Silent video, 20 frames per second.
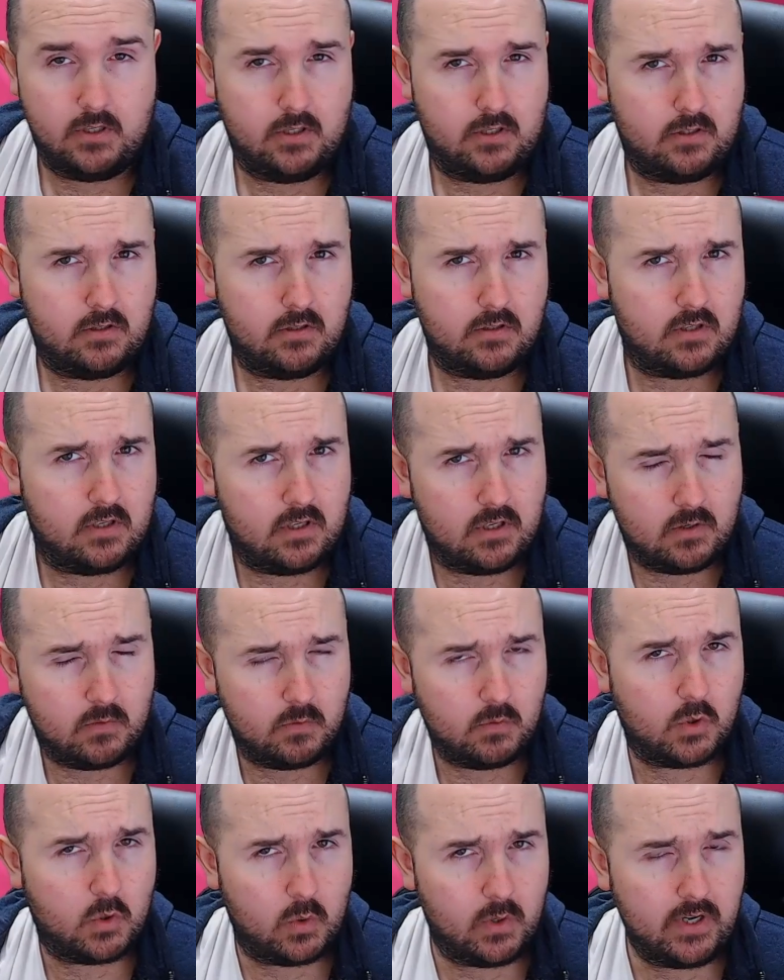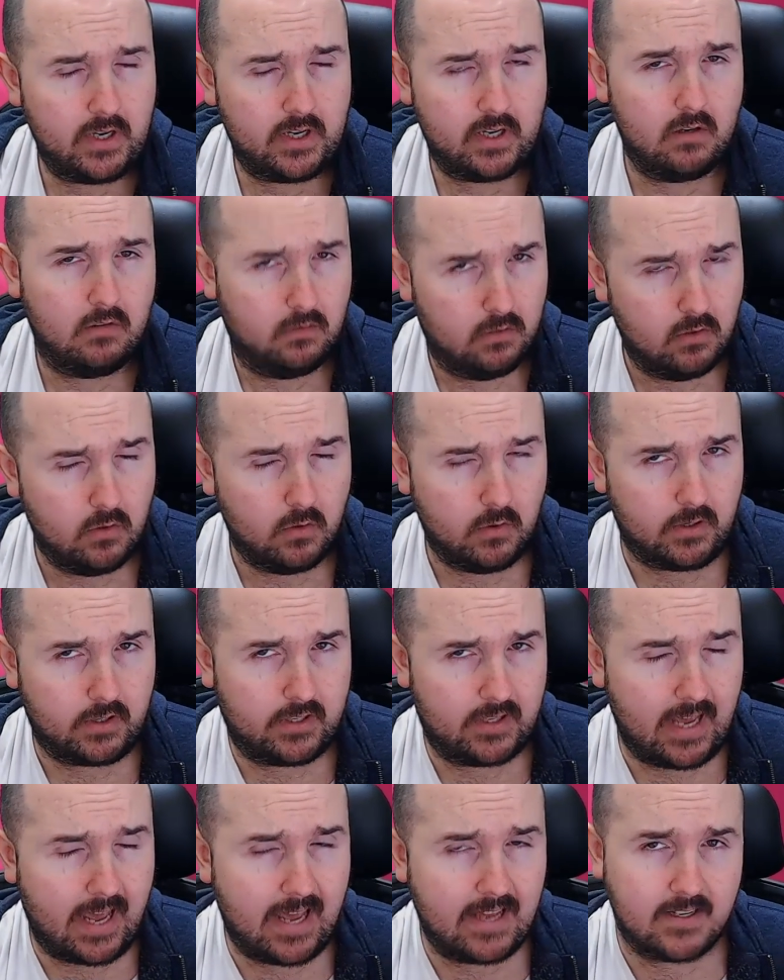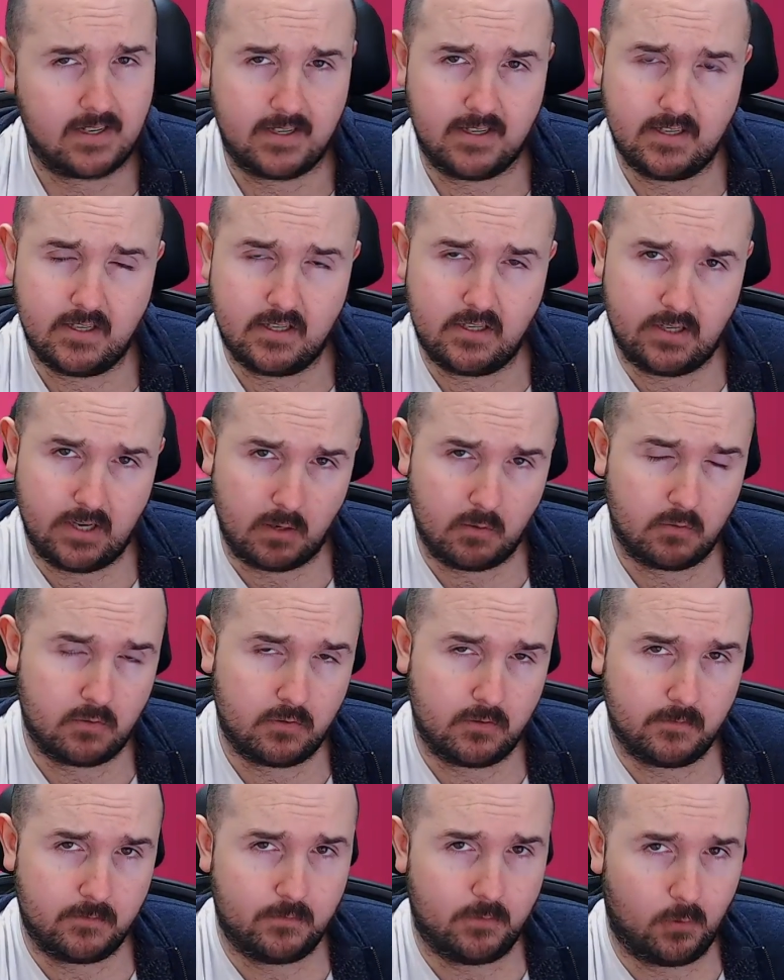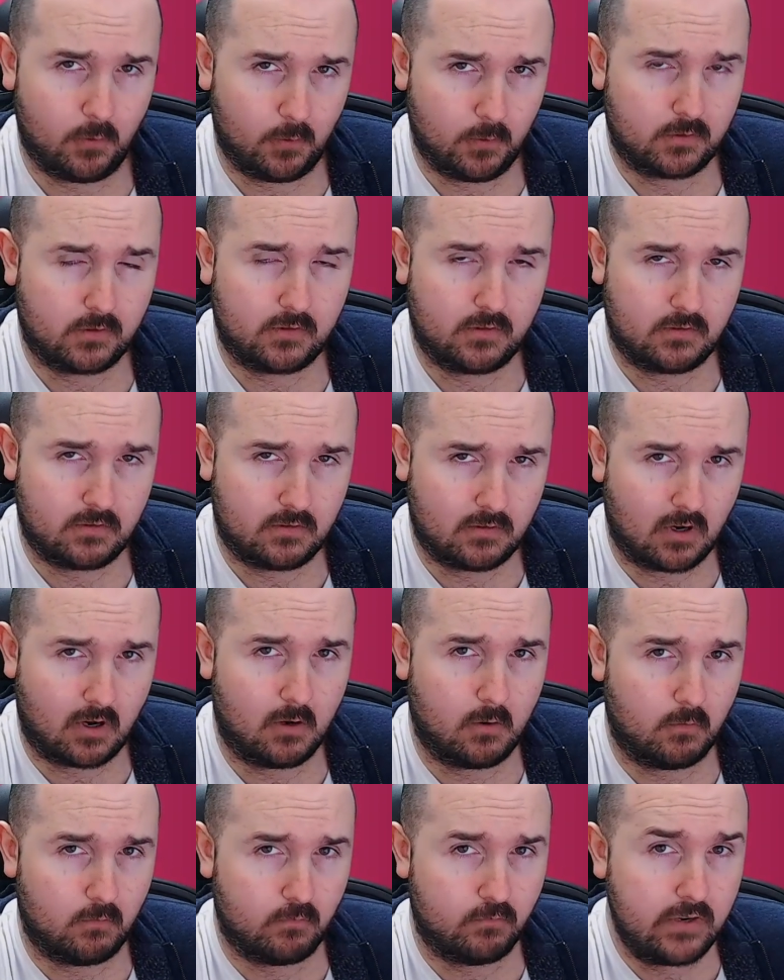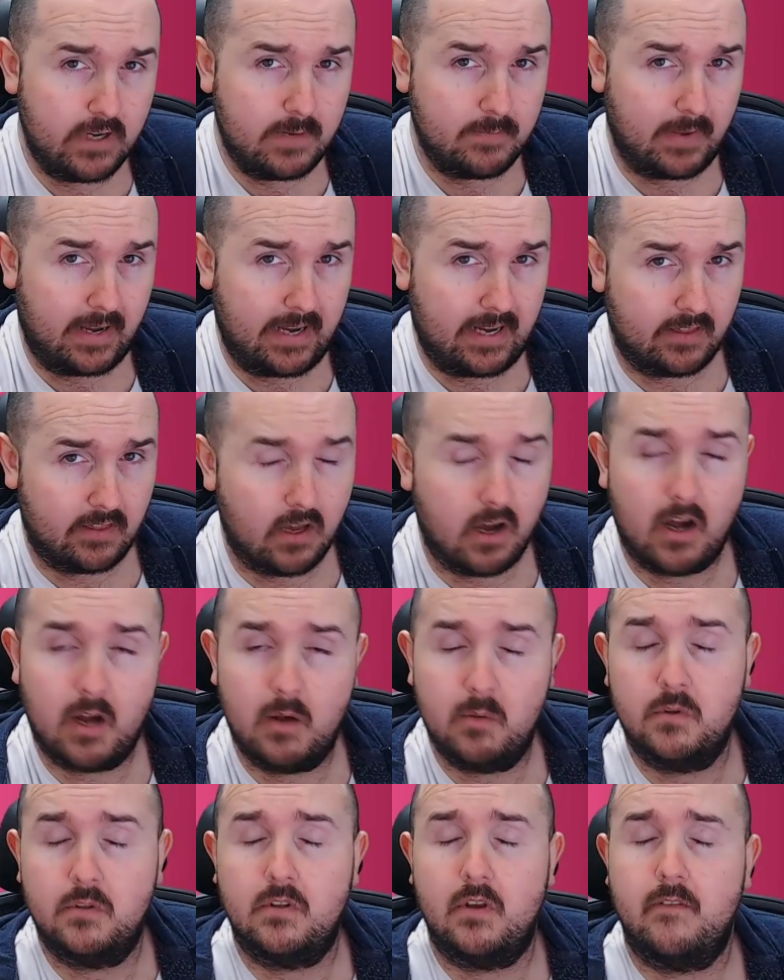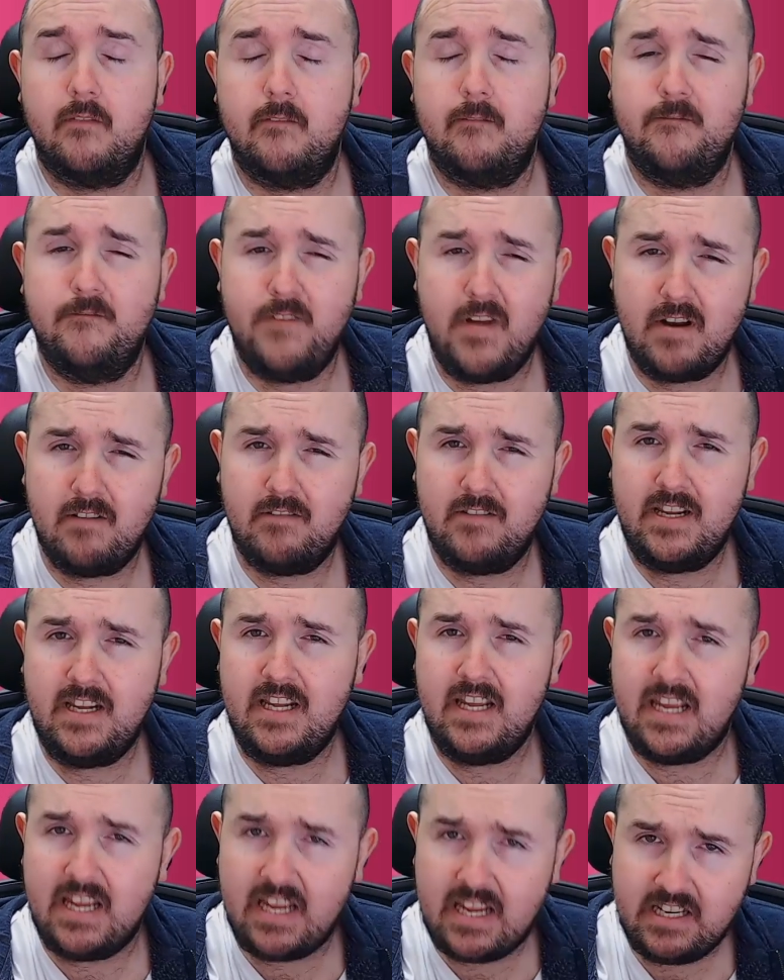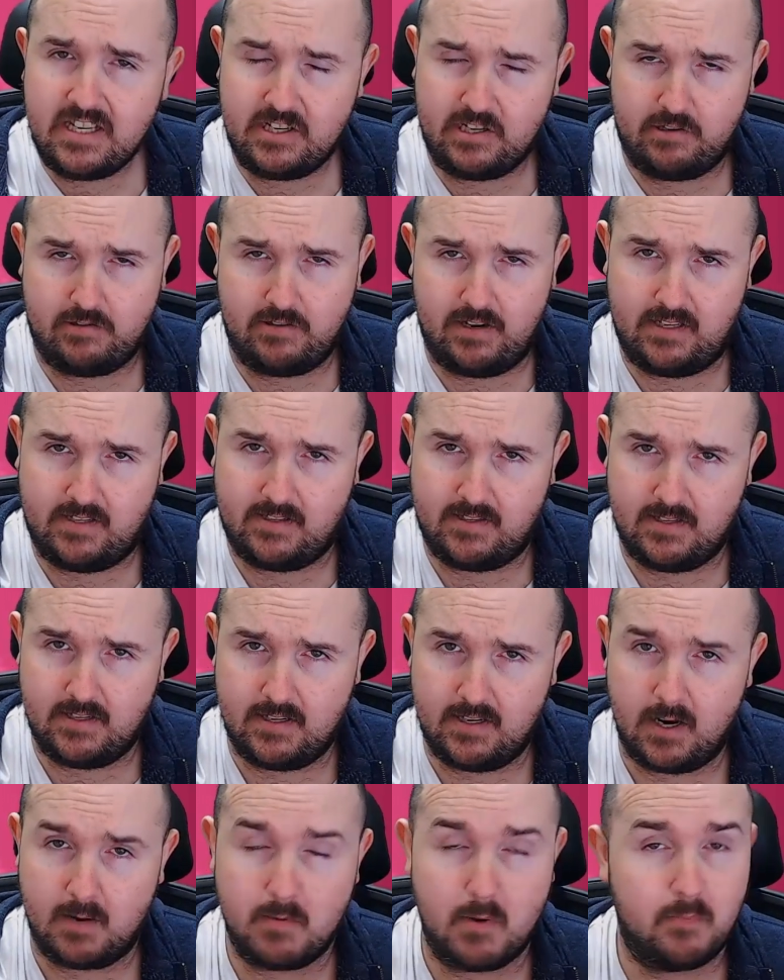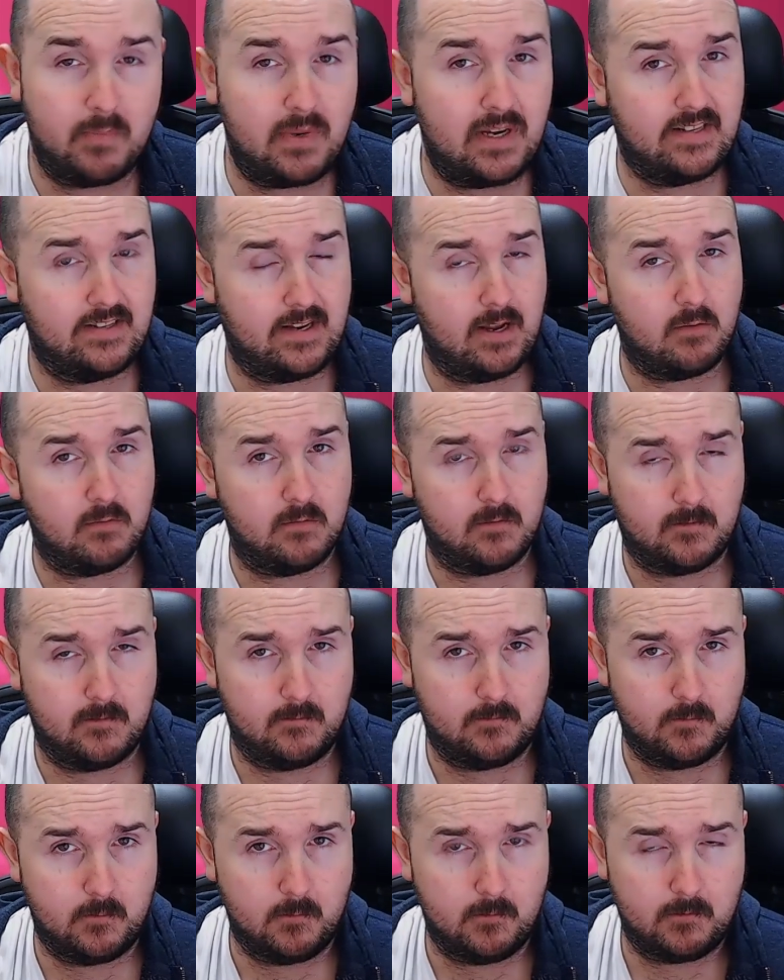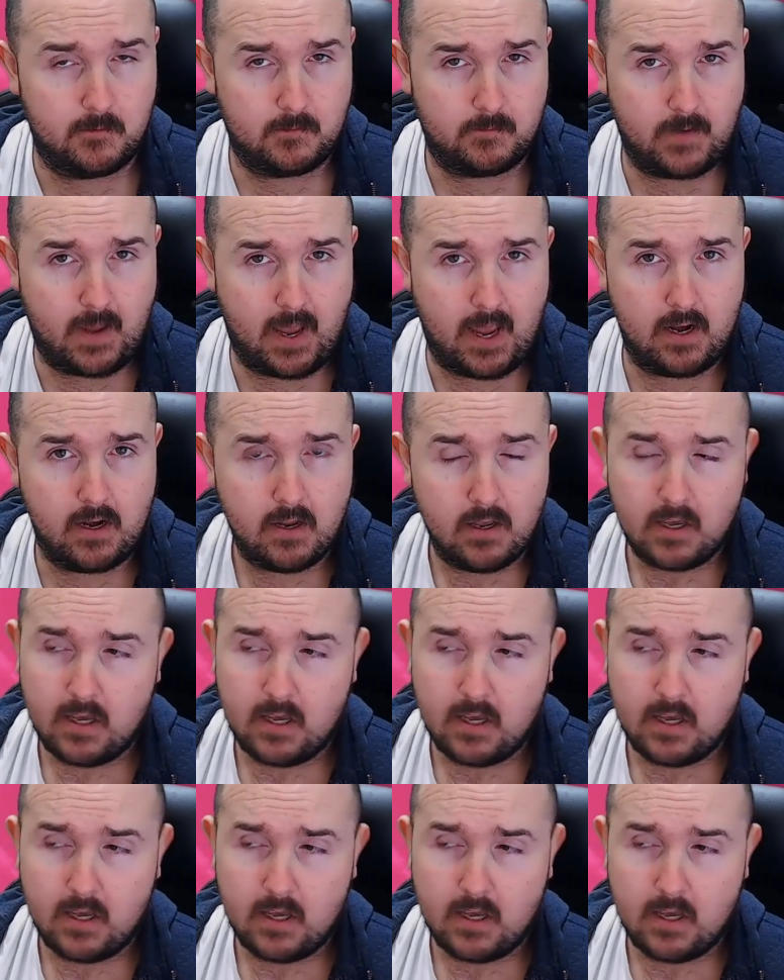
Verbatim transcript: is just a little quick look at a Delta Force style remake that I was very interested in. I'm a big Delta Force fan.